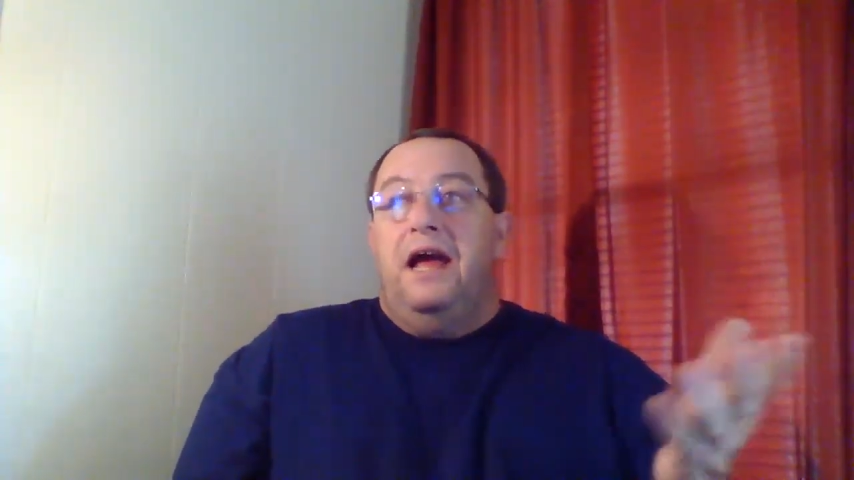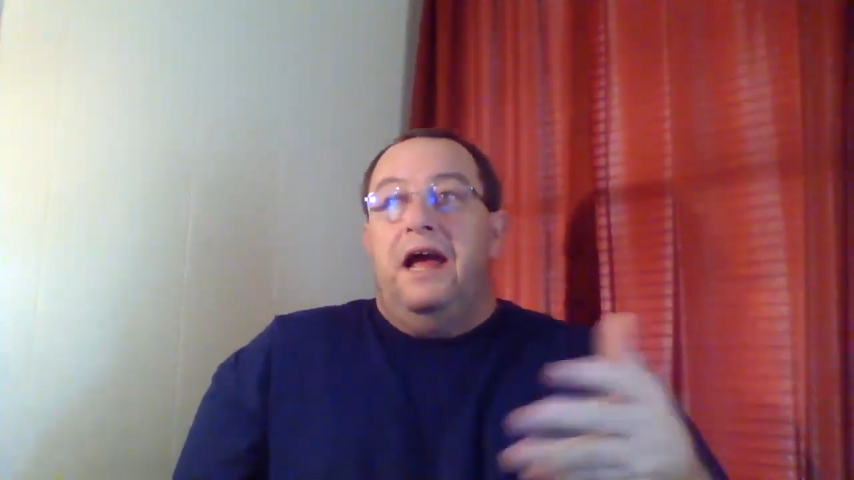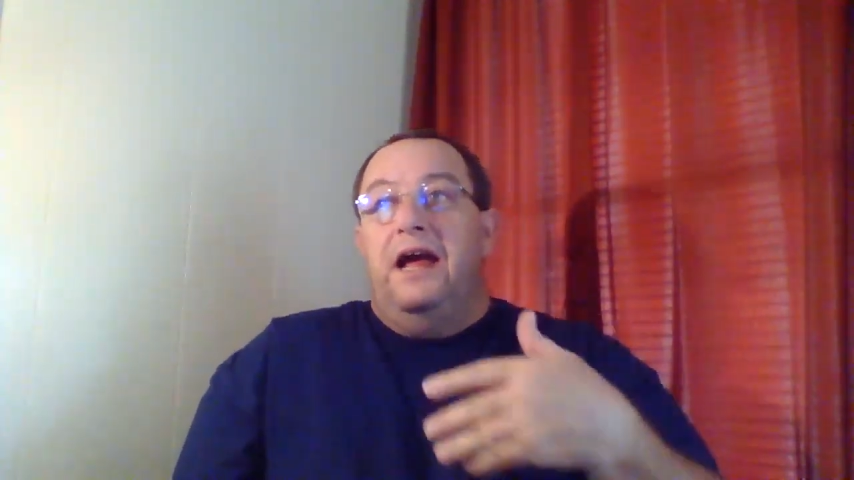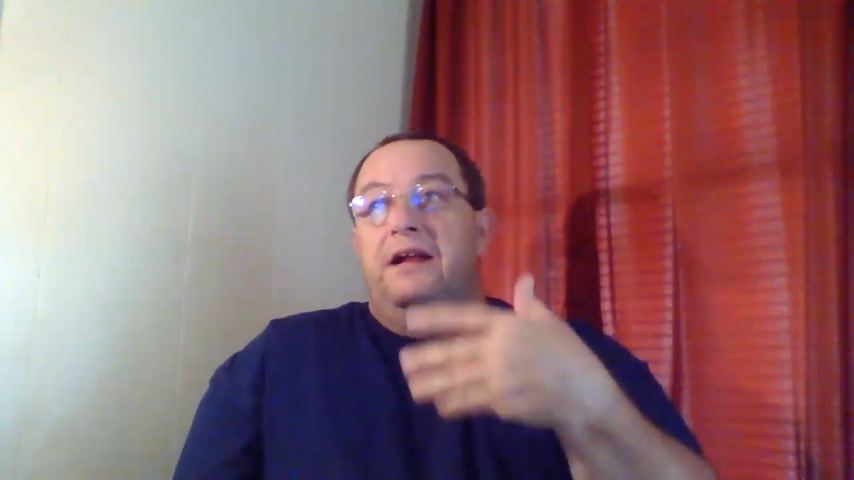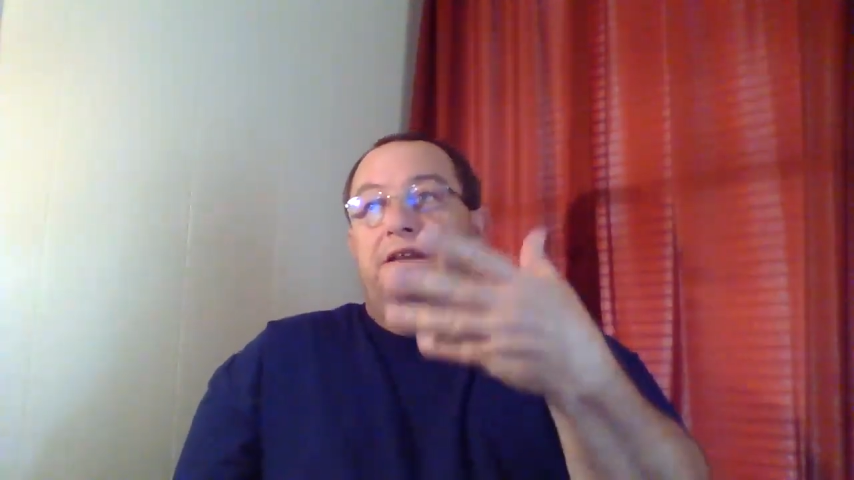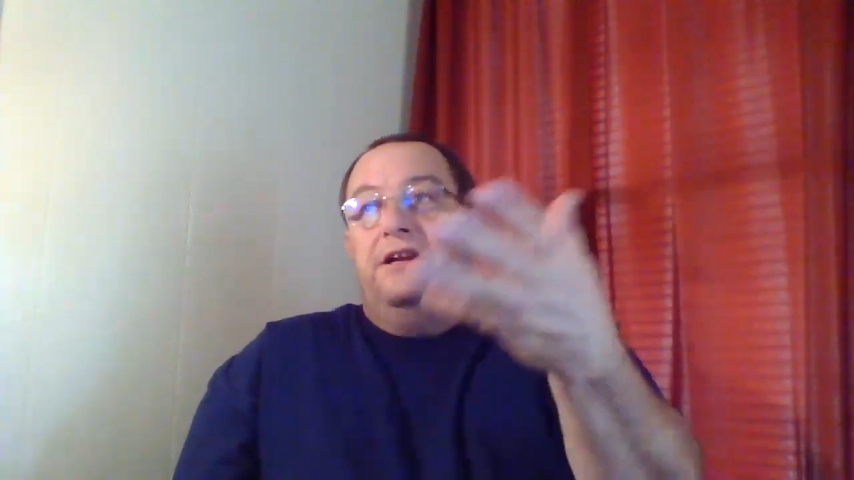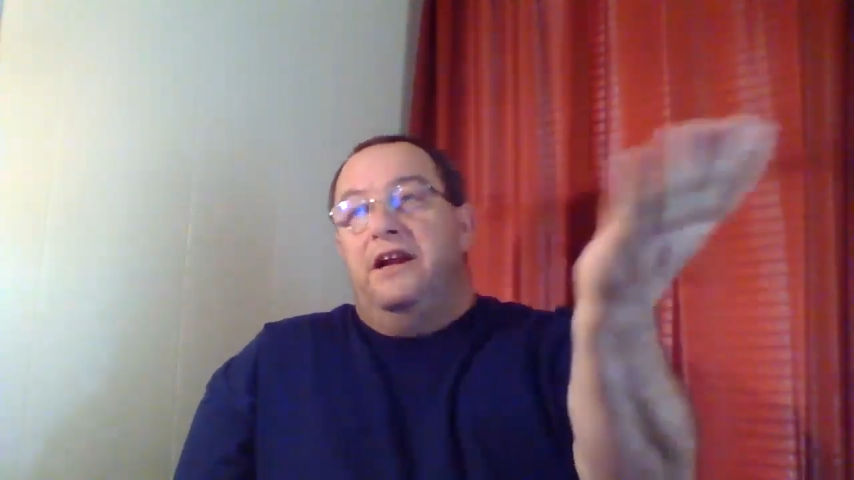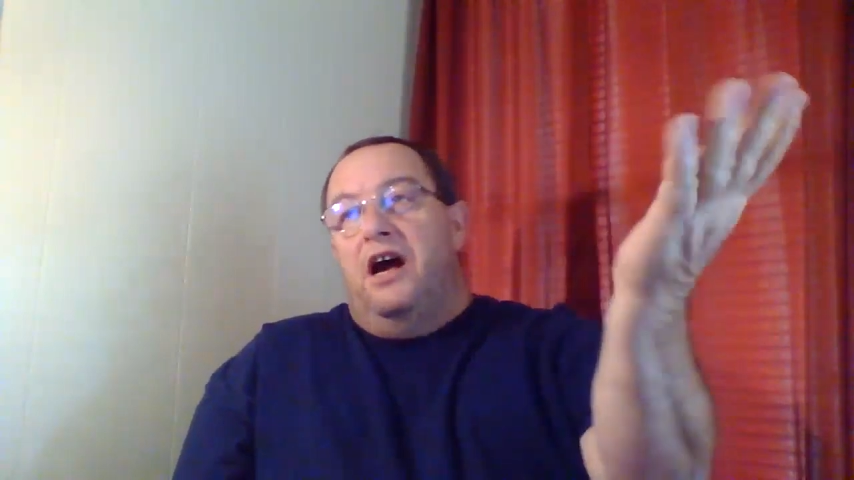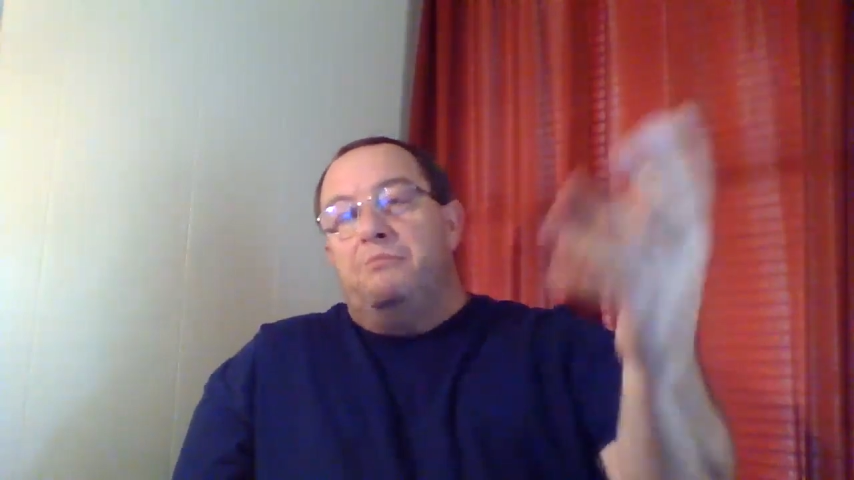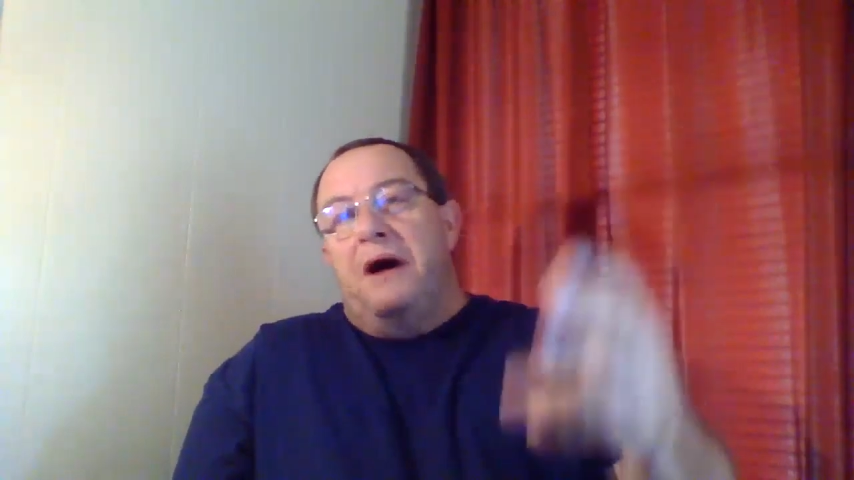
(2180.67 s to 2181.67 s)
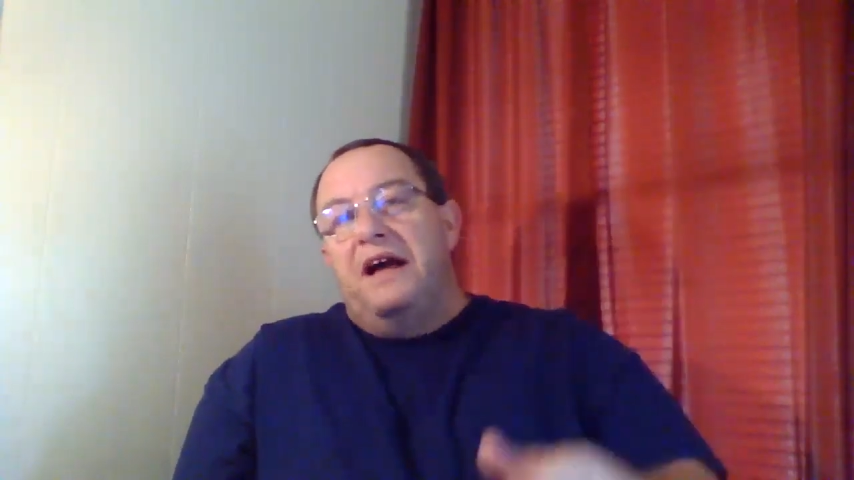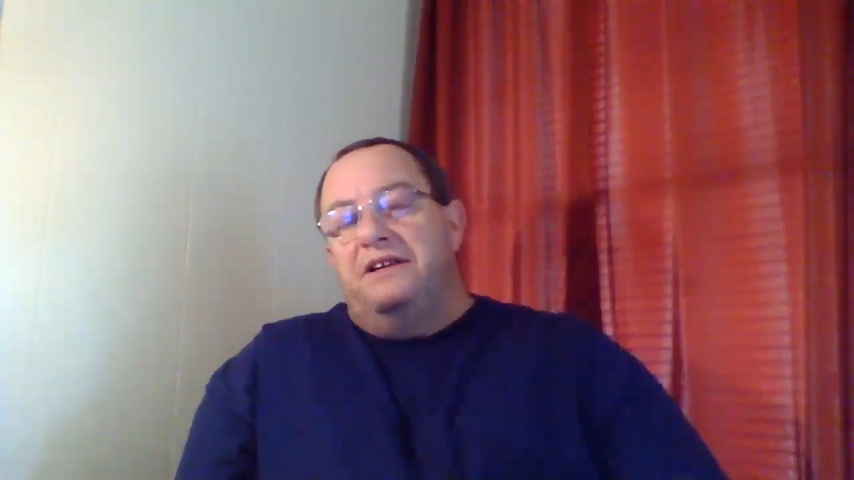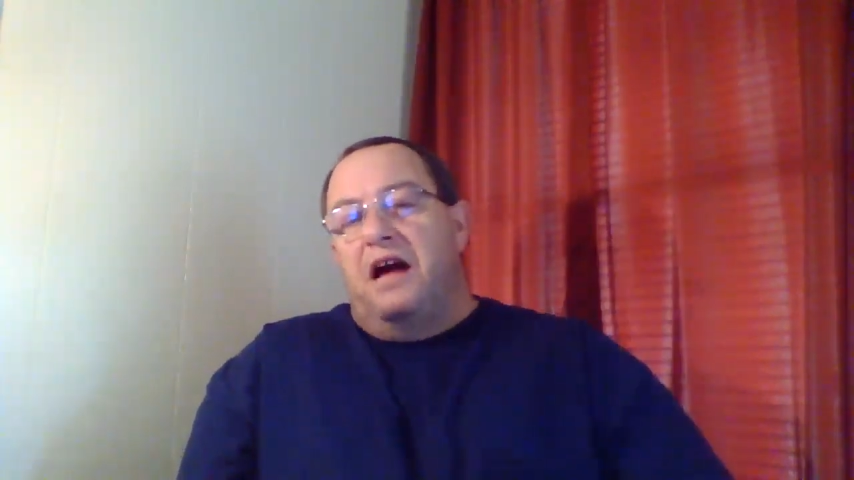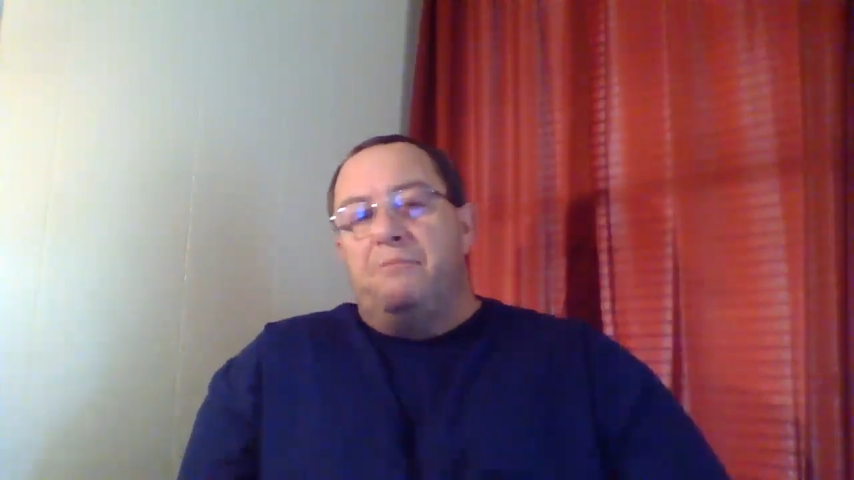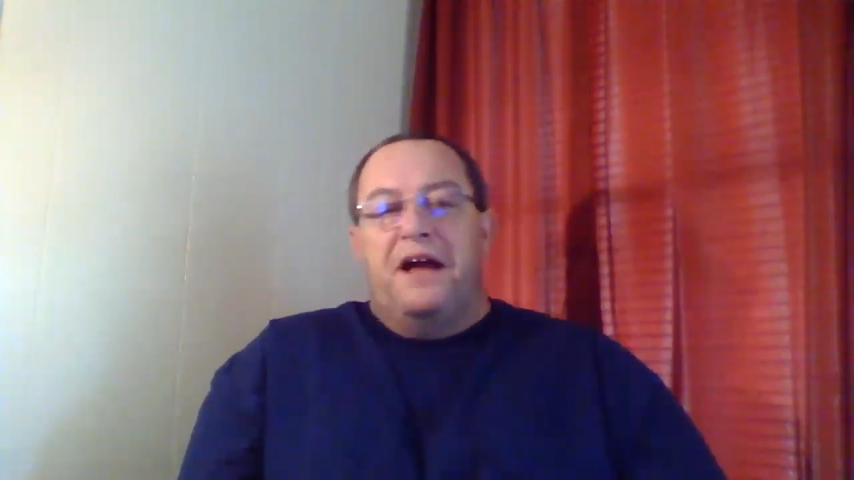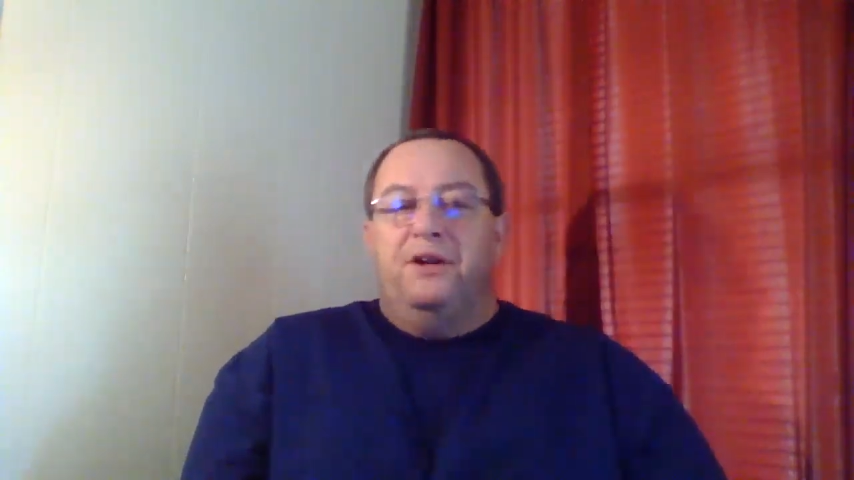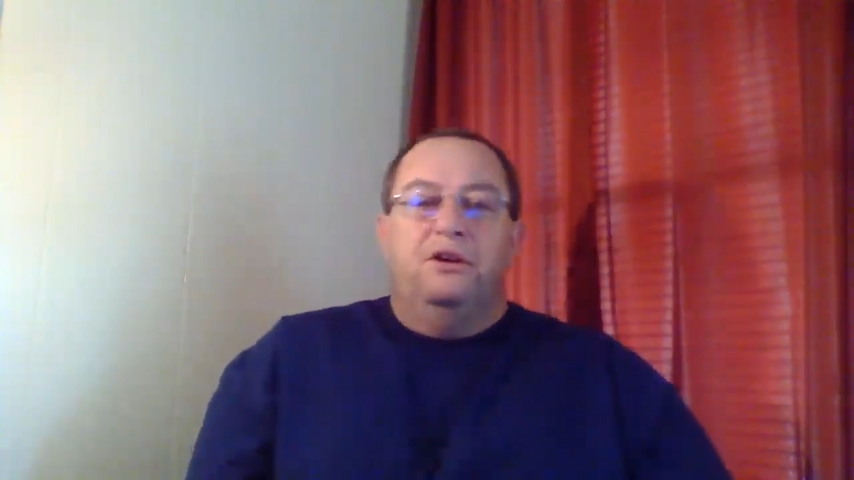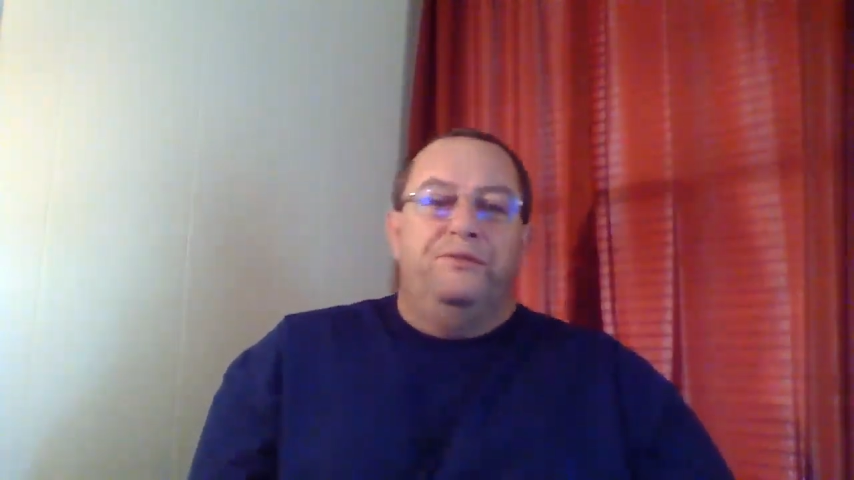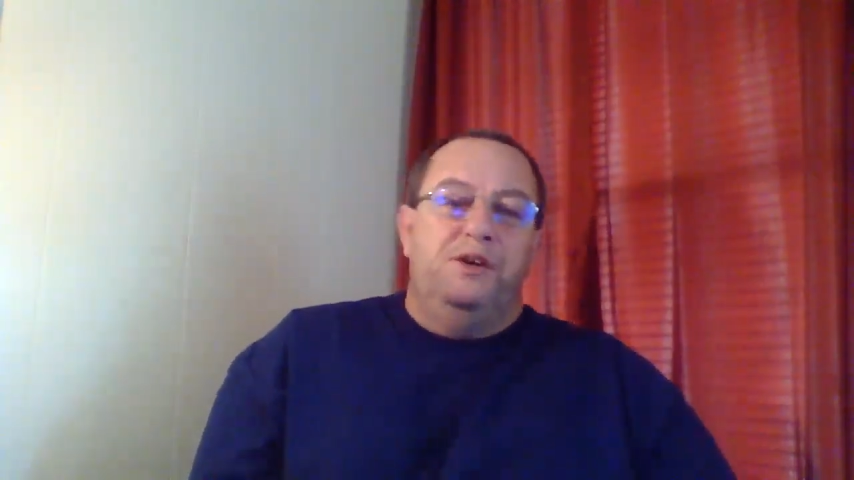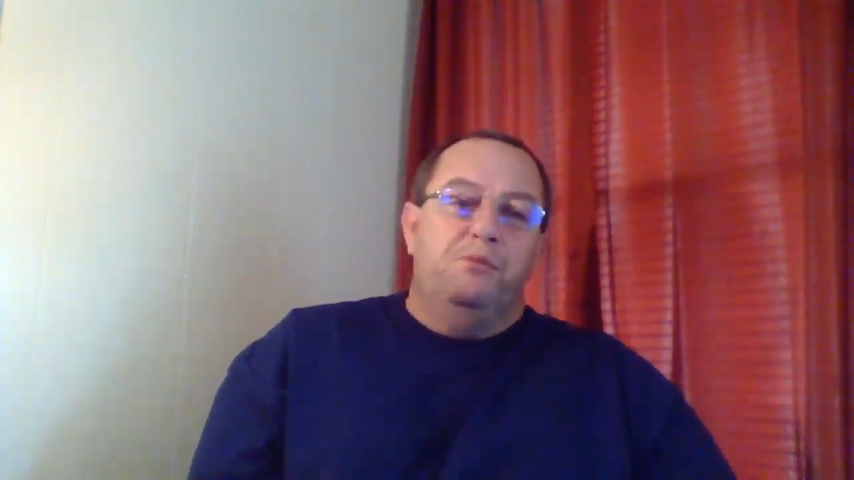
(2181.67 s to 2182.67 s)
And I might
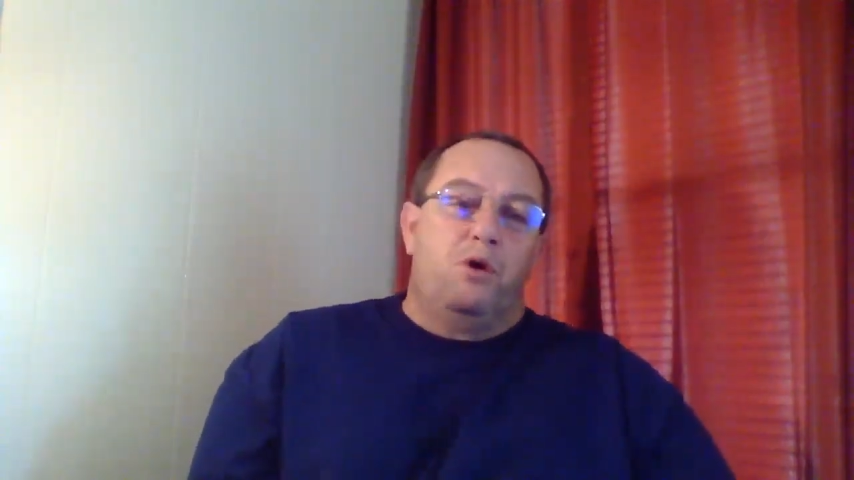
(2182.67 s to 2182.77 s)
do a few